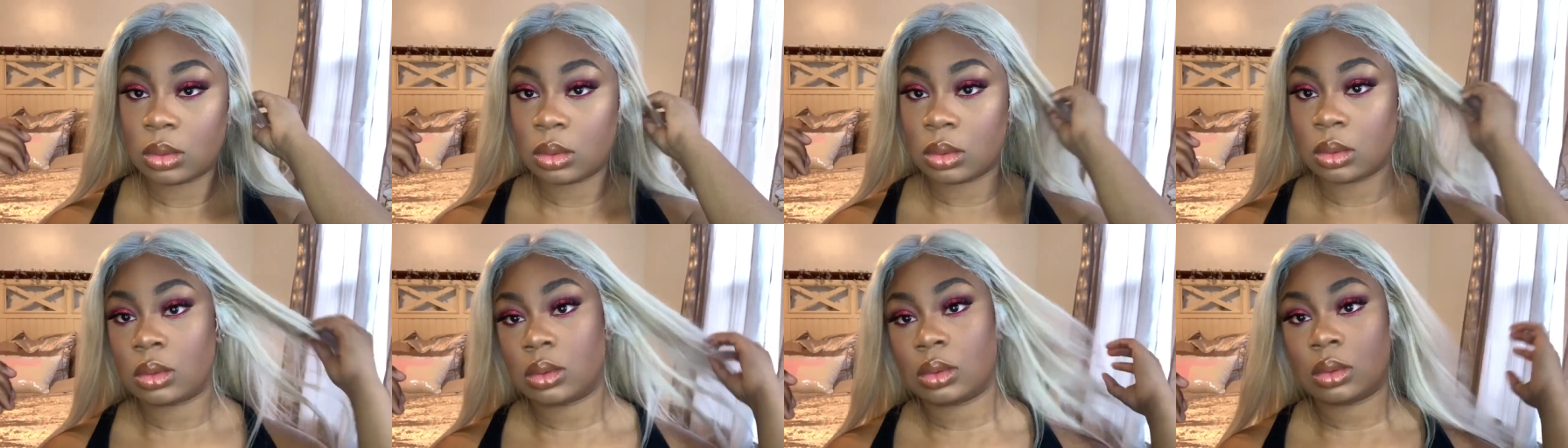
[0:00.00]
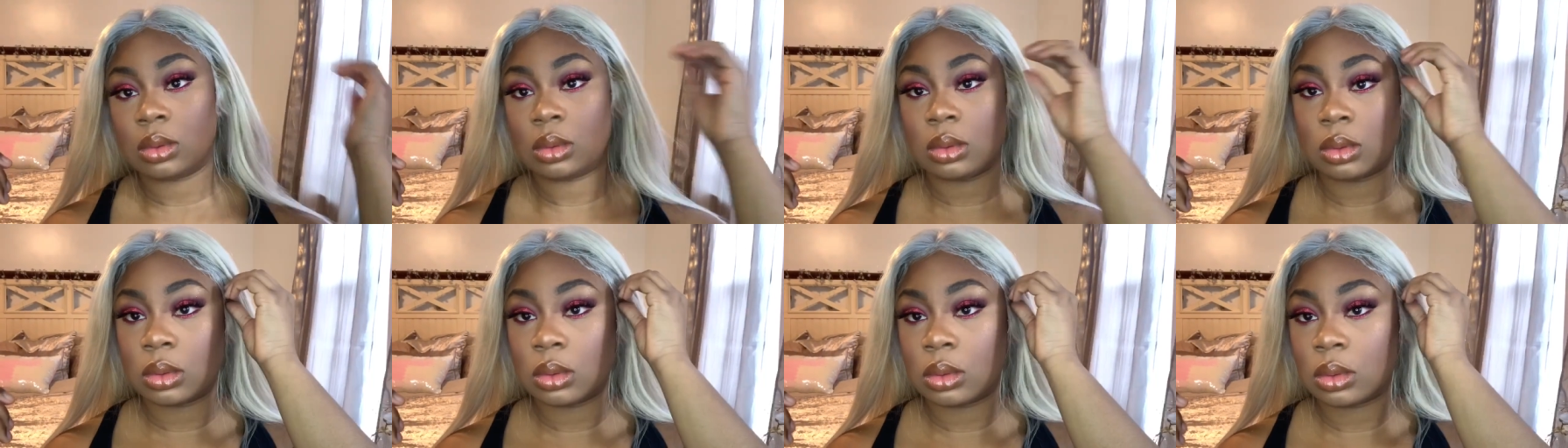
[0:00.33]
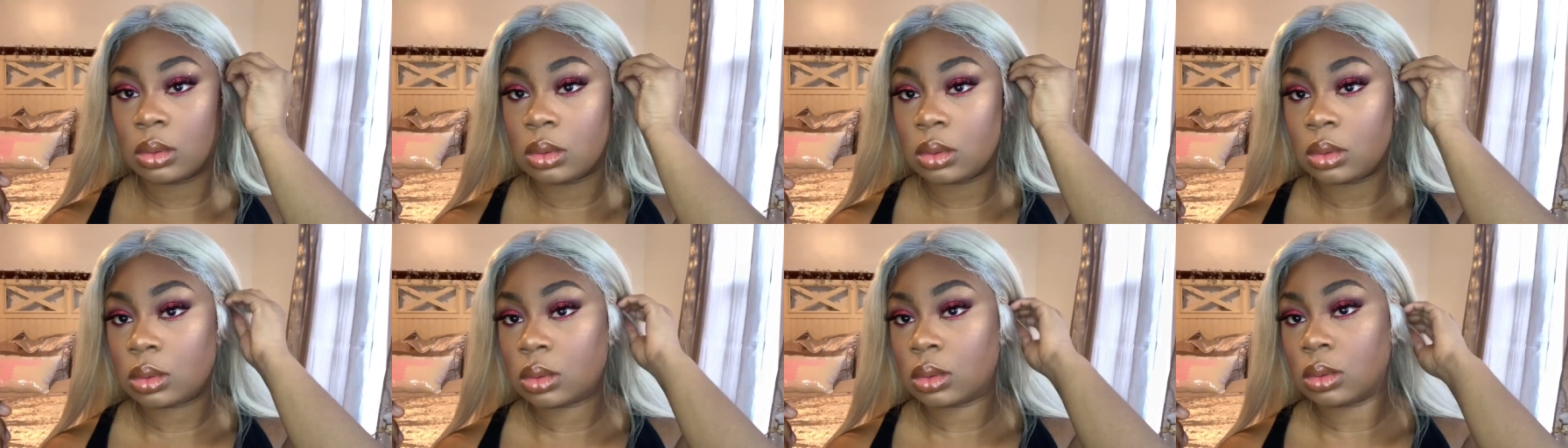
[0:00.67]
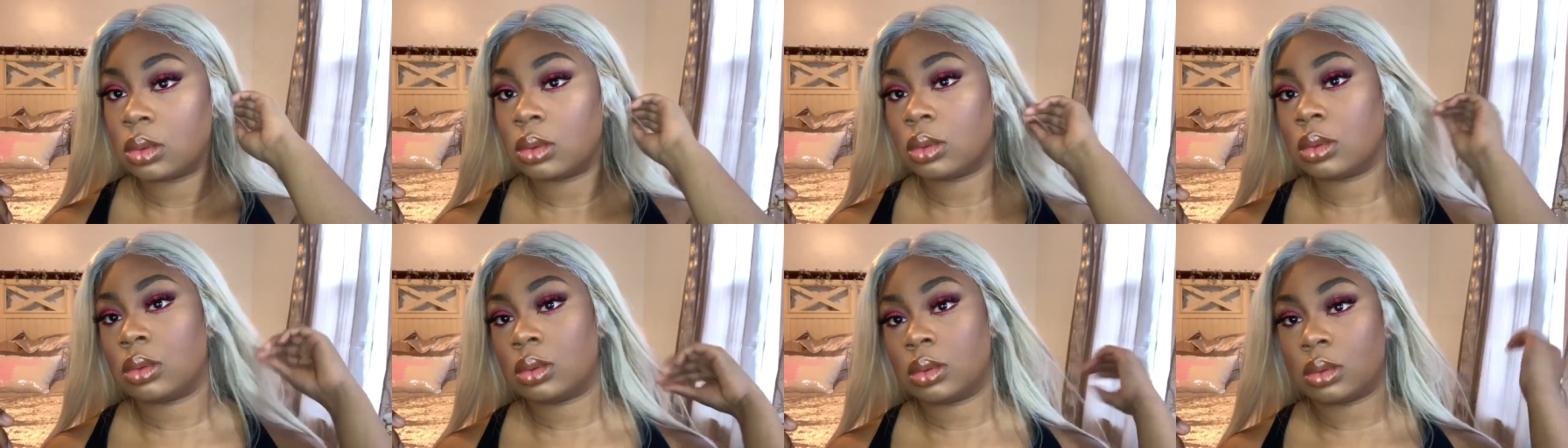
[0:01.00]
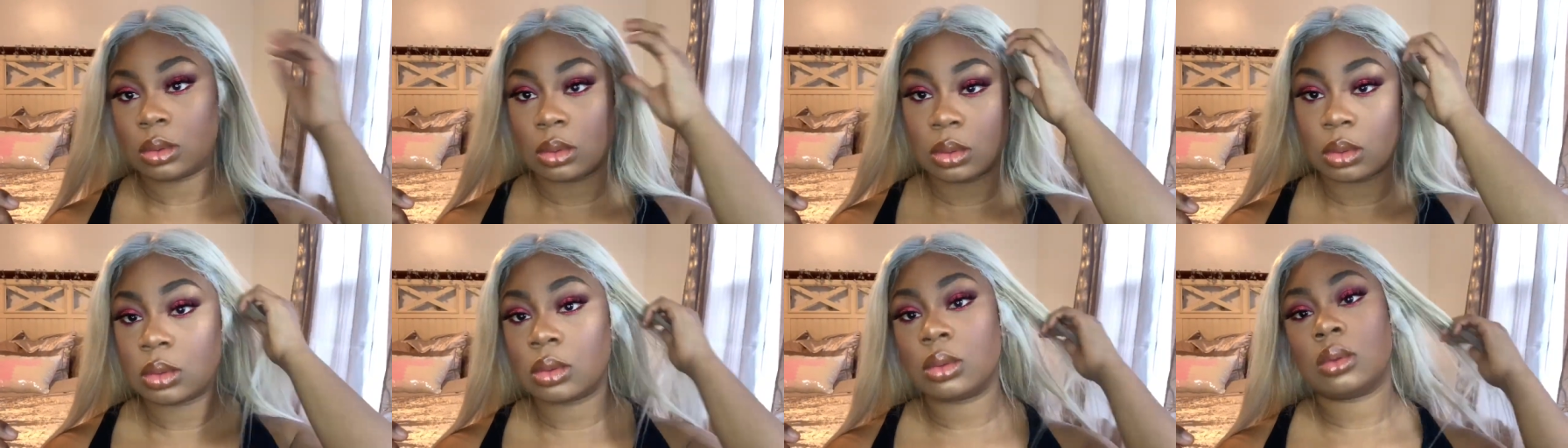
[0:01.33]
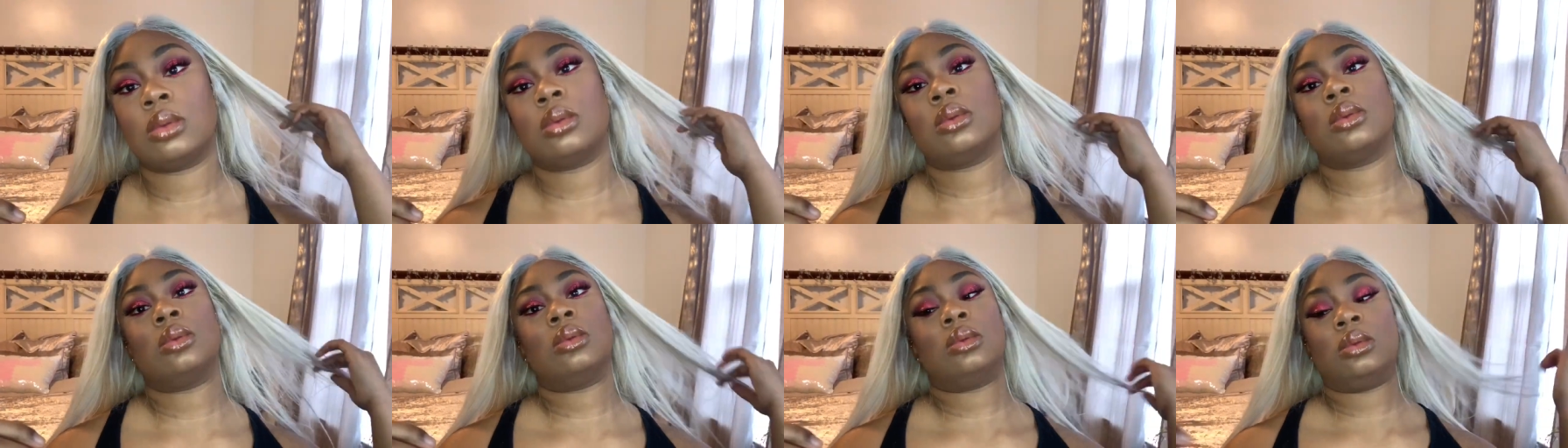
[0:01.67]
So I really hope you all
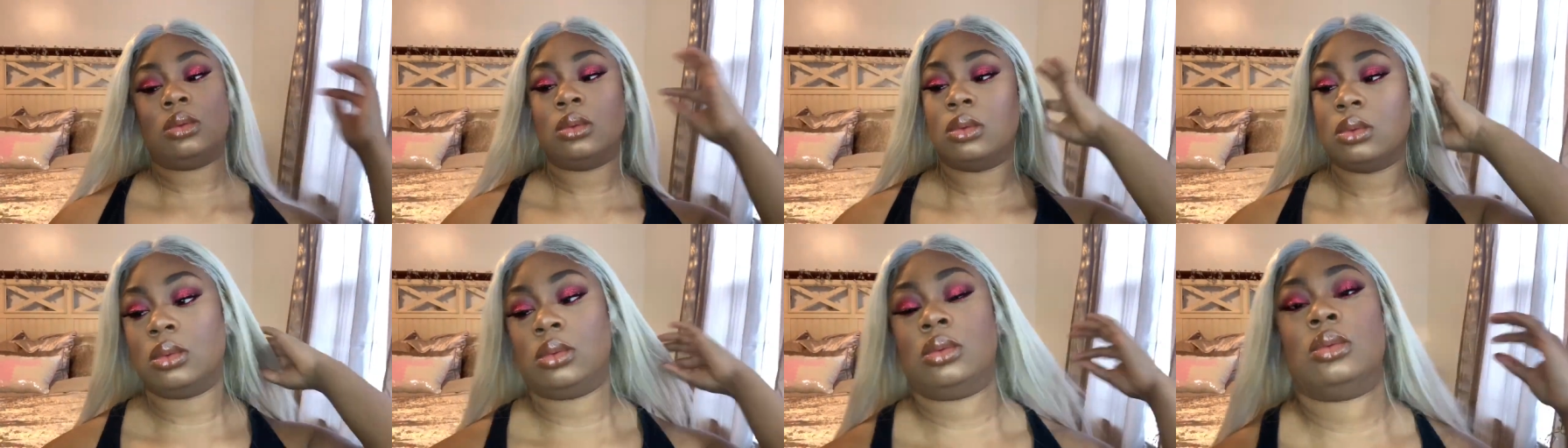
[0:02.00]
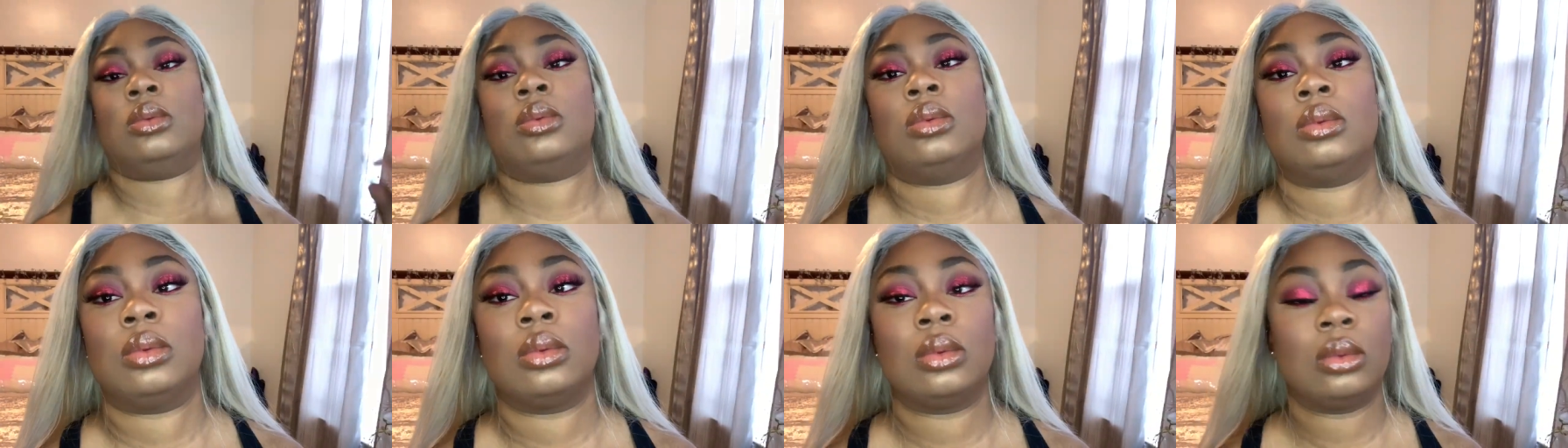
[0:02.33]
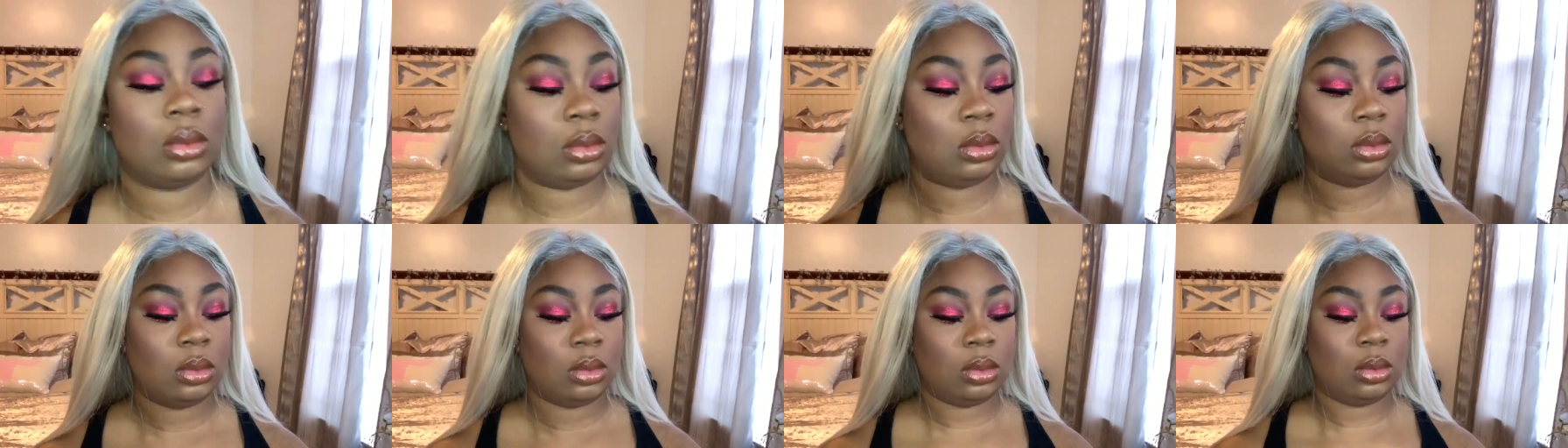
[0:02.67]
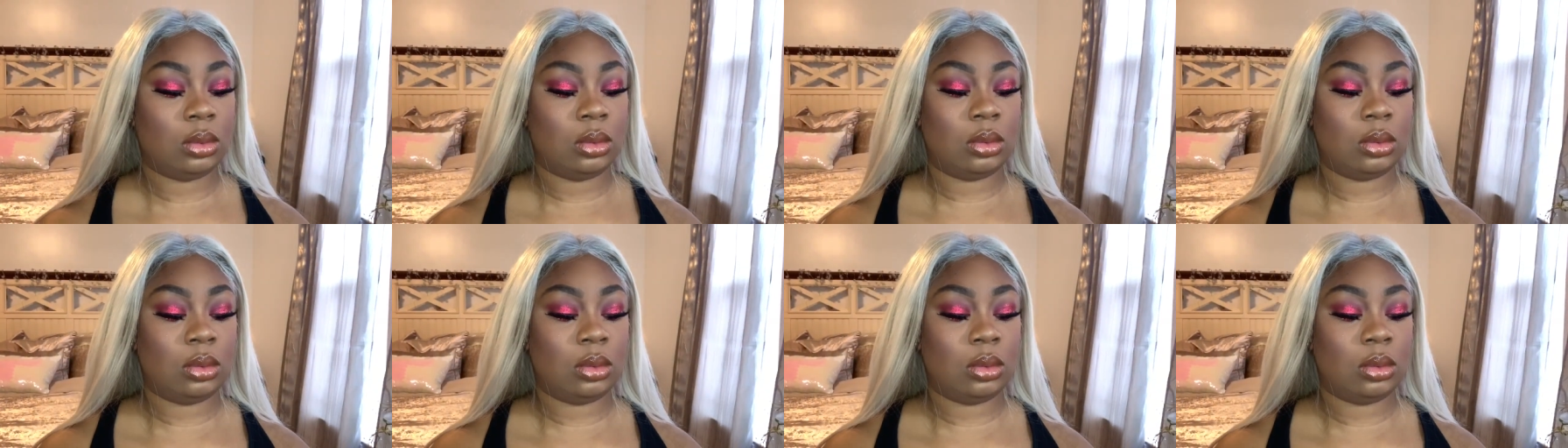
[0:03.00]
enjoyed the tutorial.